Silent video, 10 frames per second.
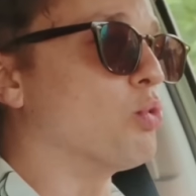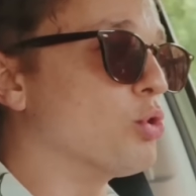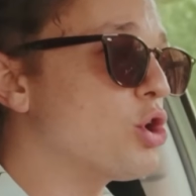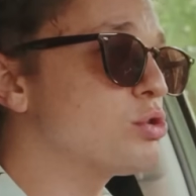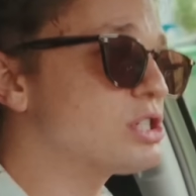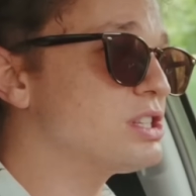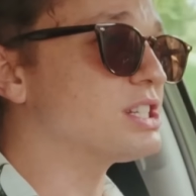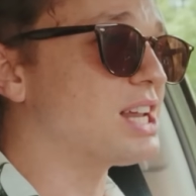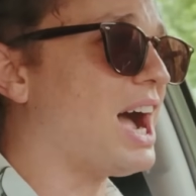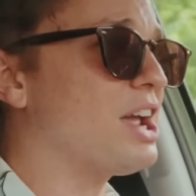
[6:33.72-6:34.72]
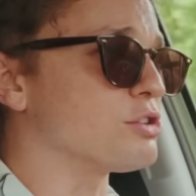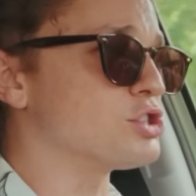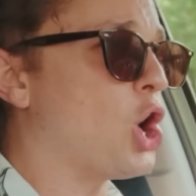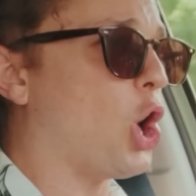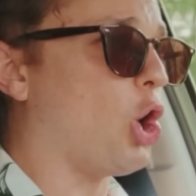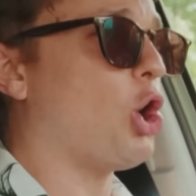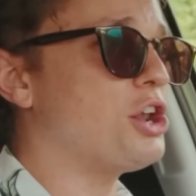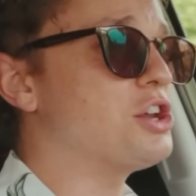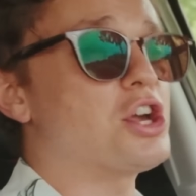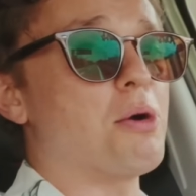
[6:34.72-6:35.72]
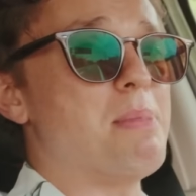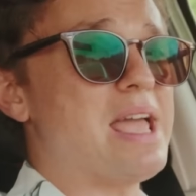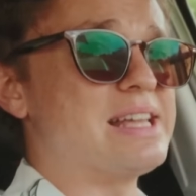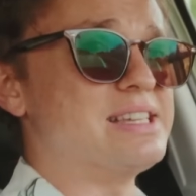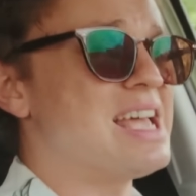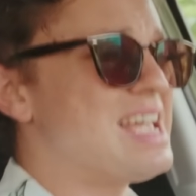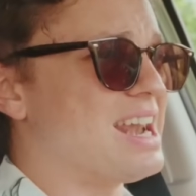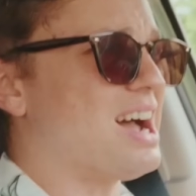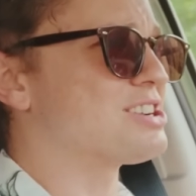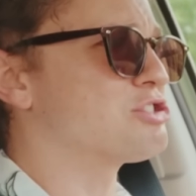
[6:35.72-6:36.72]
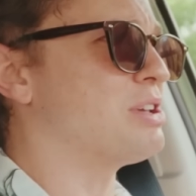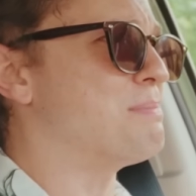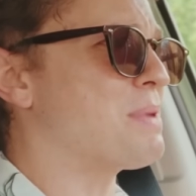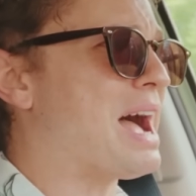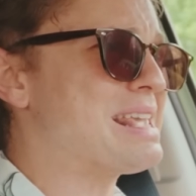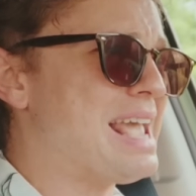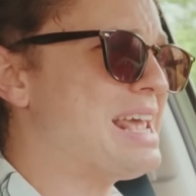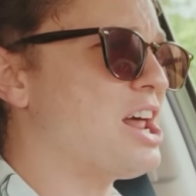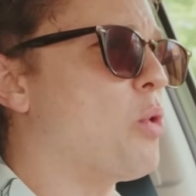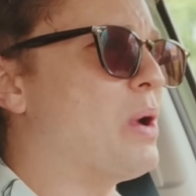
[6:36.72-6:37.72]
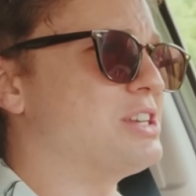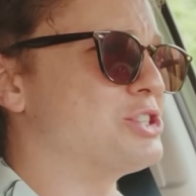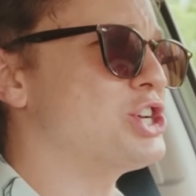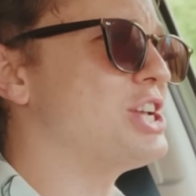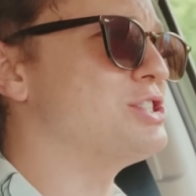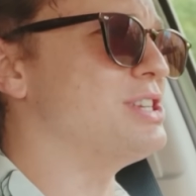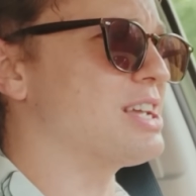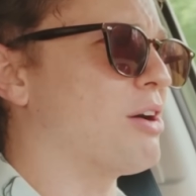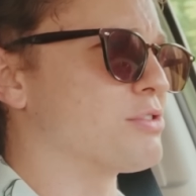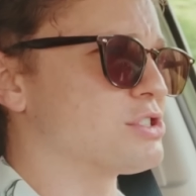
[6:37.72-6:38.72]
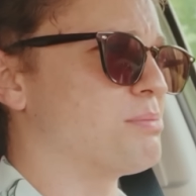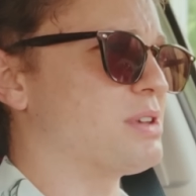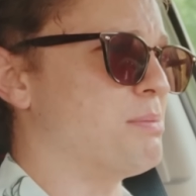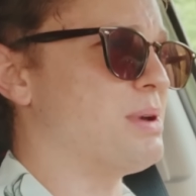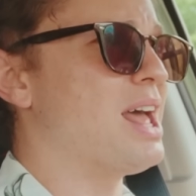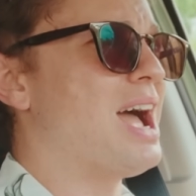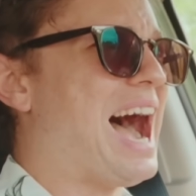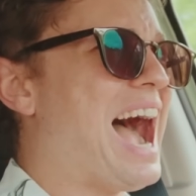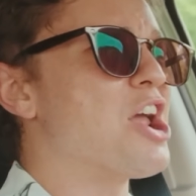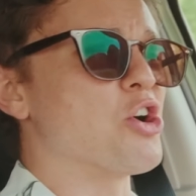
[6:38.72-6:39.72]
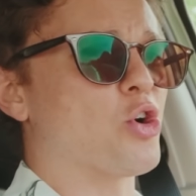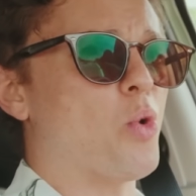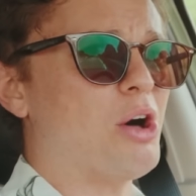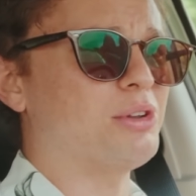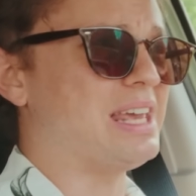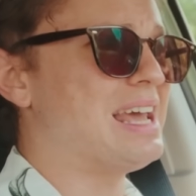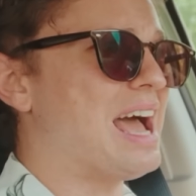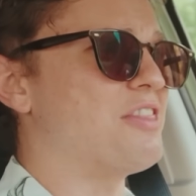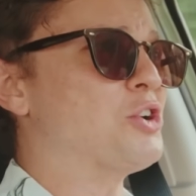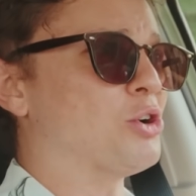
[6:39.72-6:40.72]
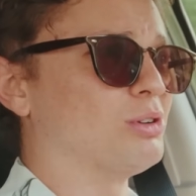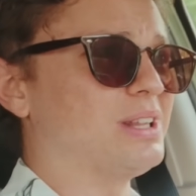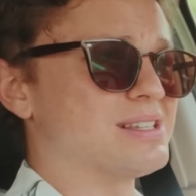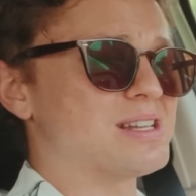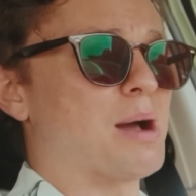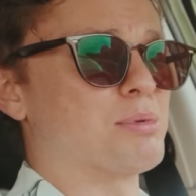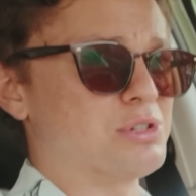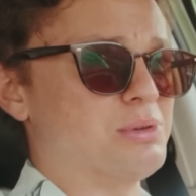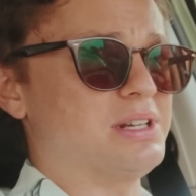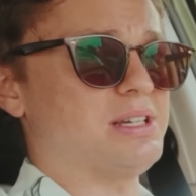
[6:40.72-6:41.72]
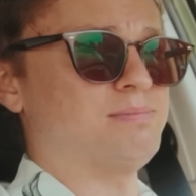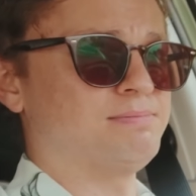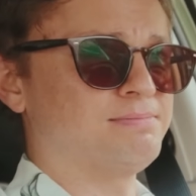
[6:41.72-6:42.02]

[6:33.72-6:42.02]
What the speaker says: roast the tires on command. And honestly, I cannot wait to change these out for something a bit higher quality at the earliest opportunity.